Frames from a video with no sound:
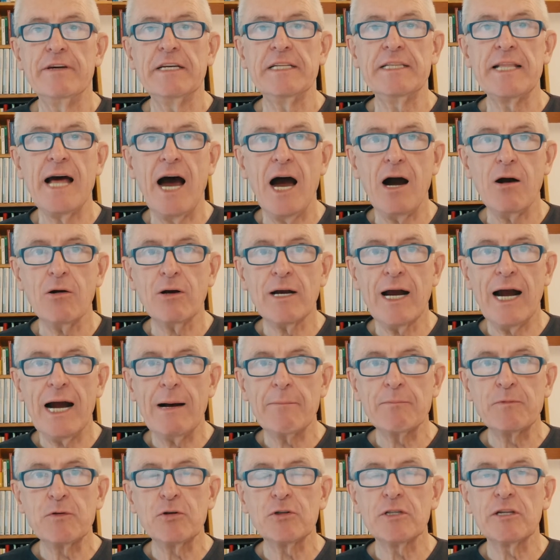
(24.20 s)
now come
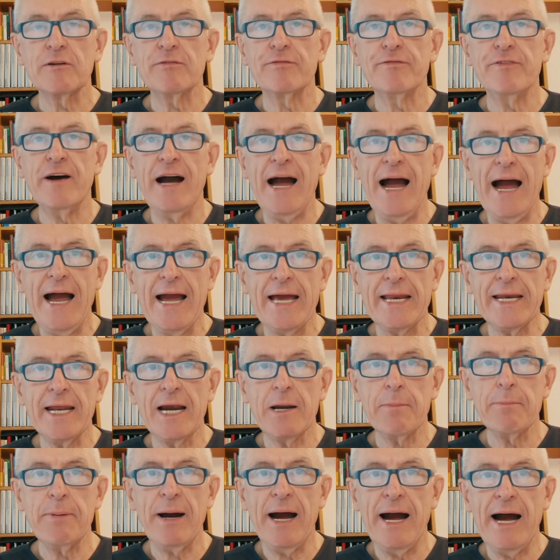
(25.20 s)
to the final
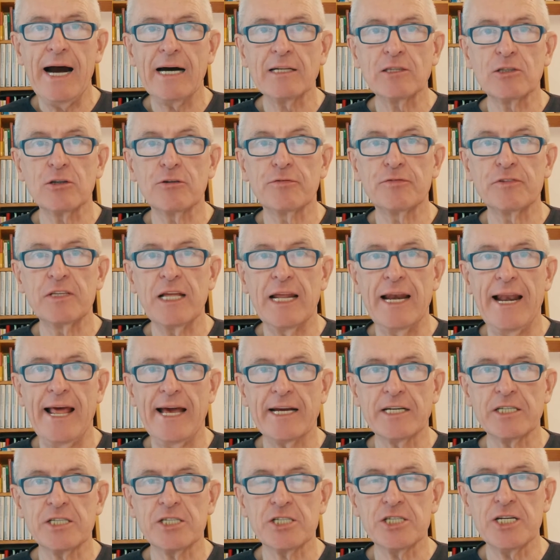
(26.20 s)
part of the
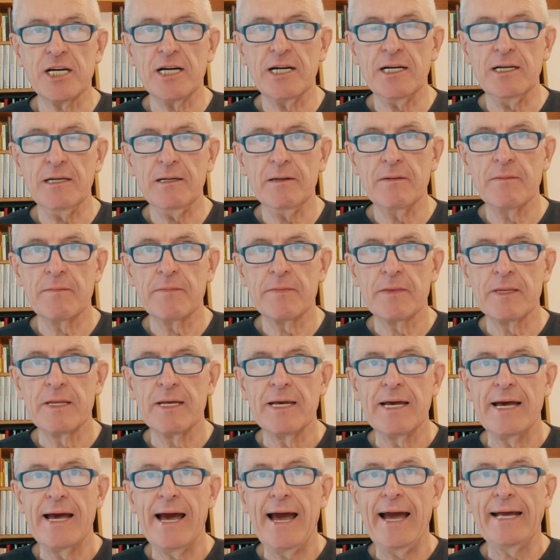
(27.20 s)
lecture
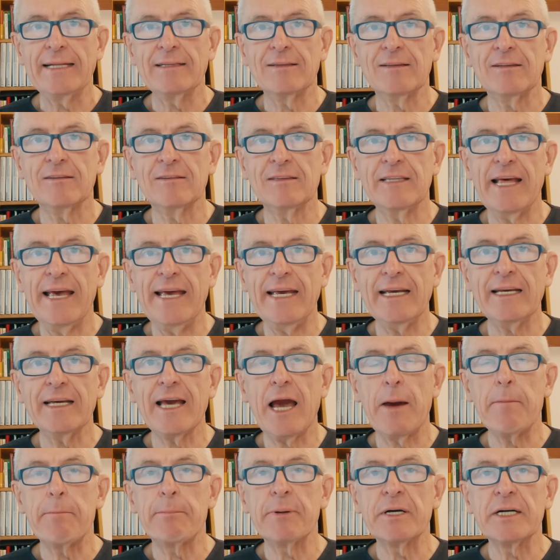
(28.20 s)
and take a
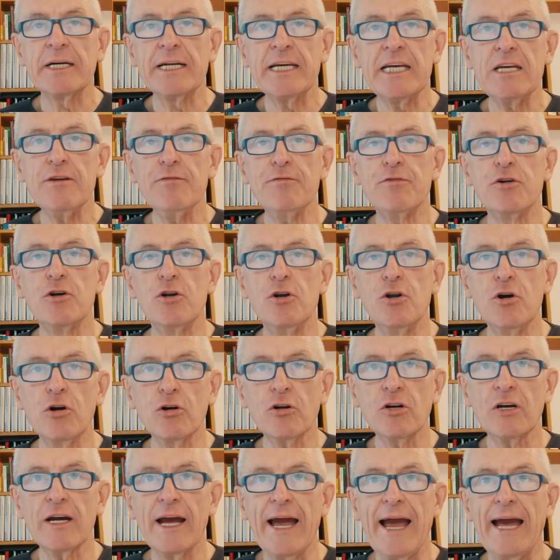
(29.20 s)
brief
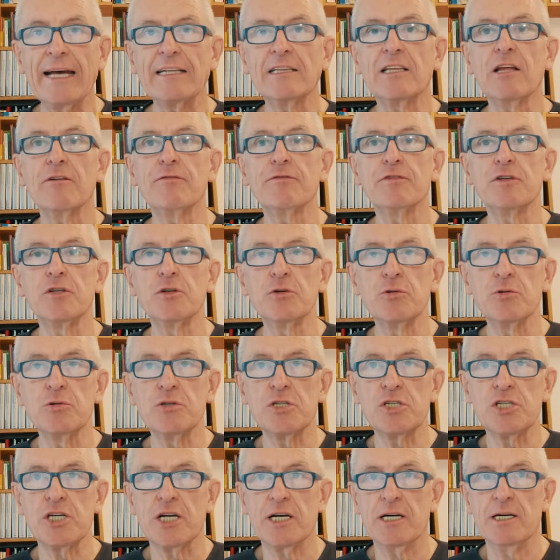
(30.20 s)
look at the
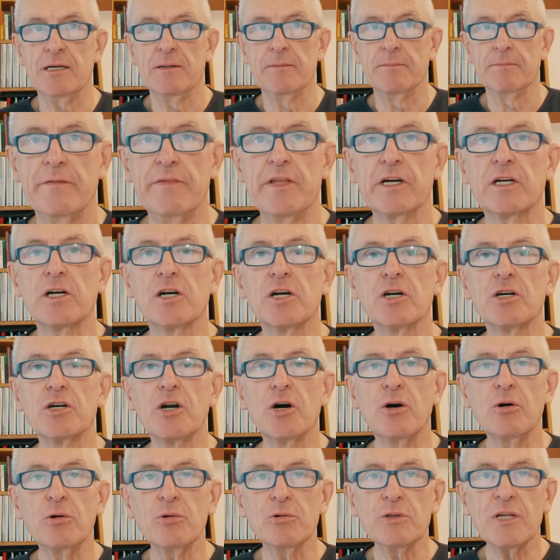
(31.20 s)
future. The
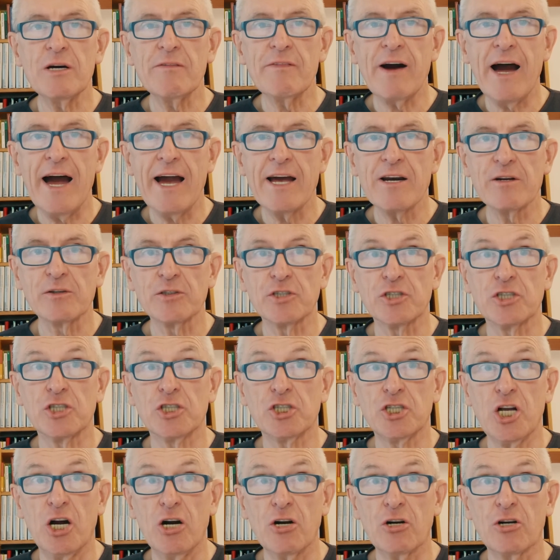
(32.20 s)
coronavirus
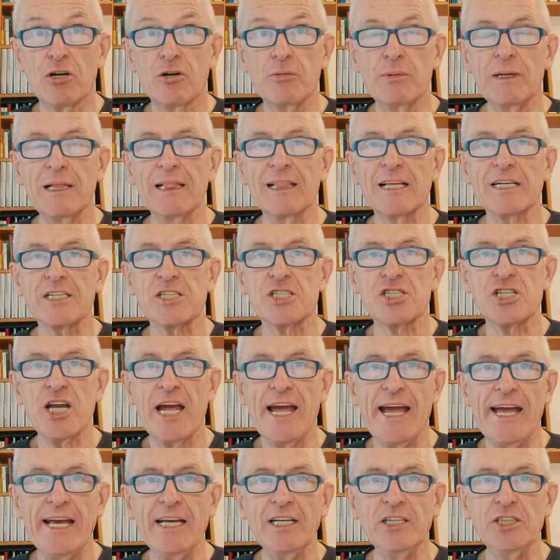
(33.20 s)
shock will
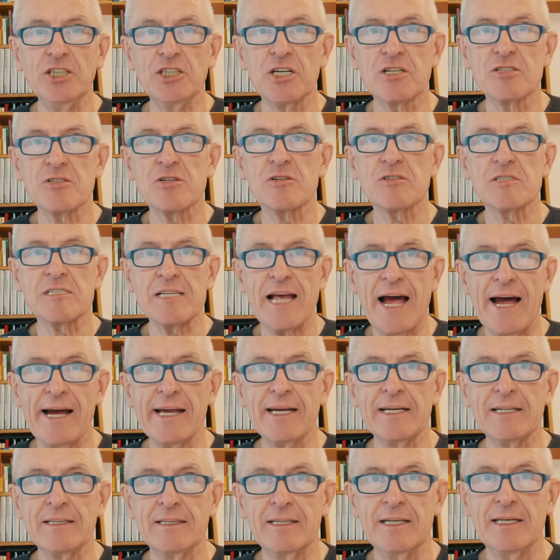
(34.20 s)
change
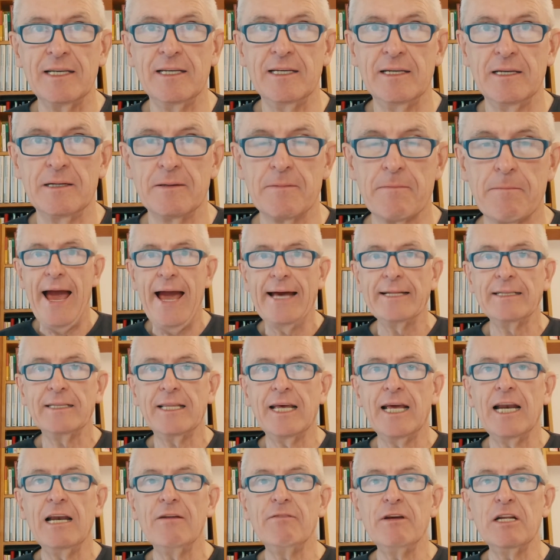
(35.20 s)
society, and
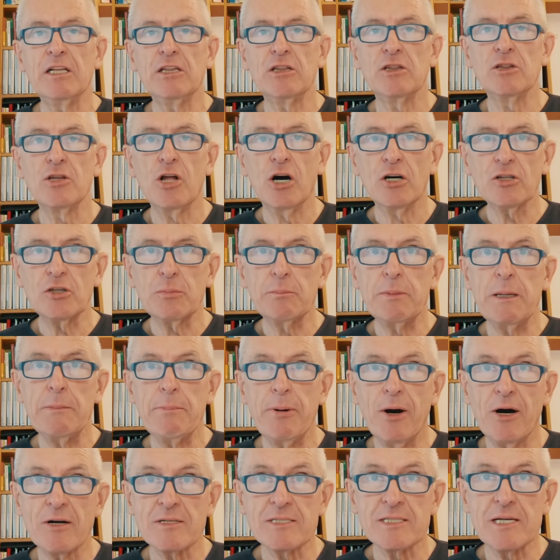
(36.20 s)
it will not be
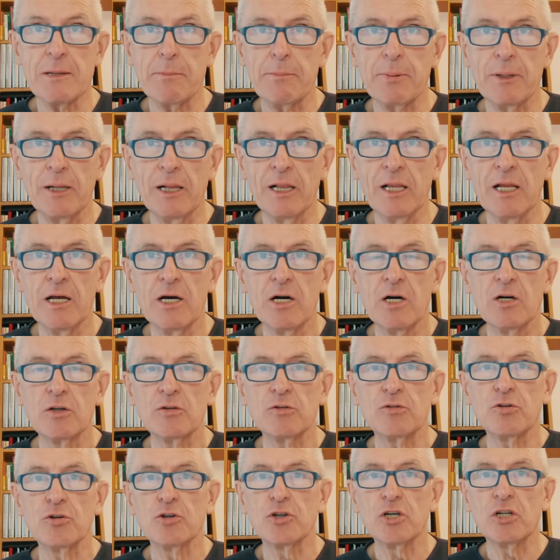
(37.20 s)
possible
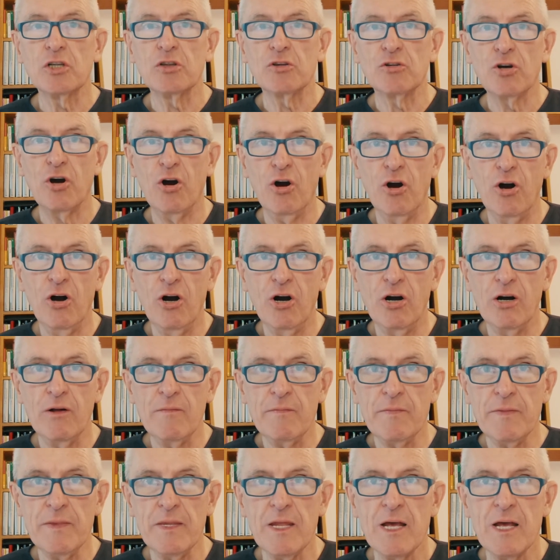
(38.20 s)
to return